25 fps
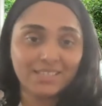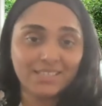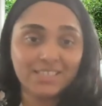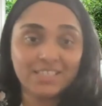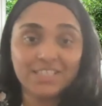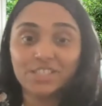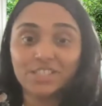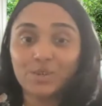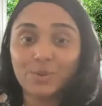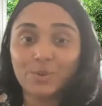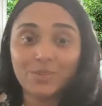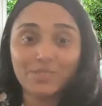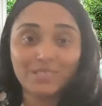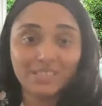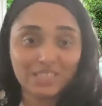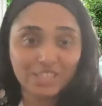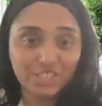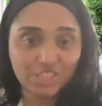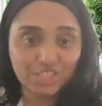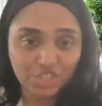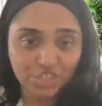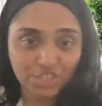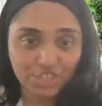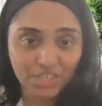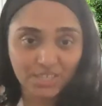so it didn't
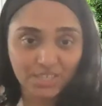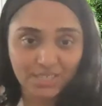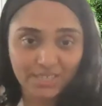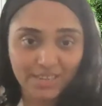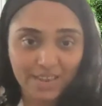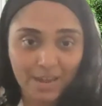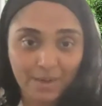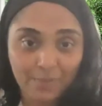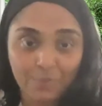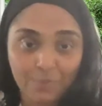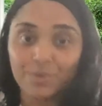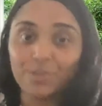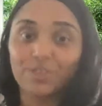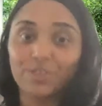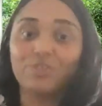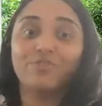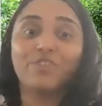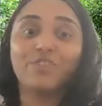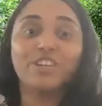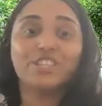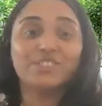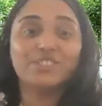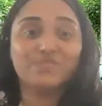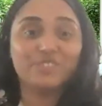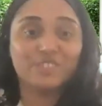shut down, but the
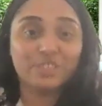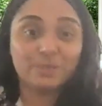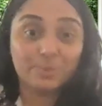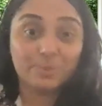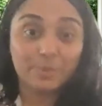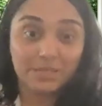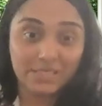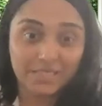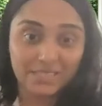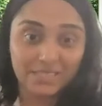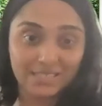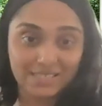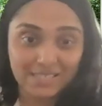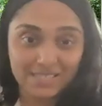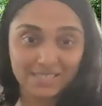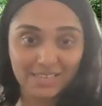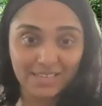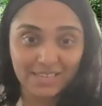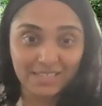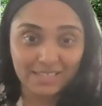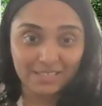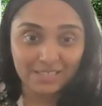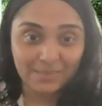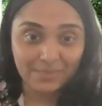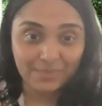rest of his business
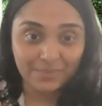did.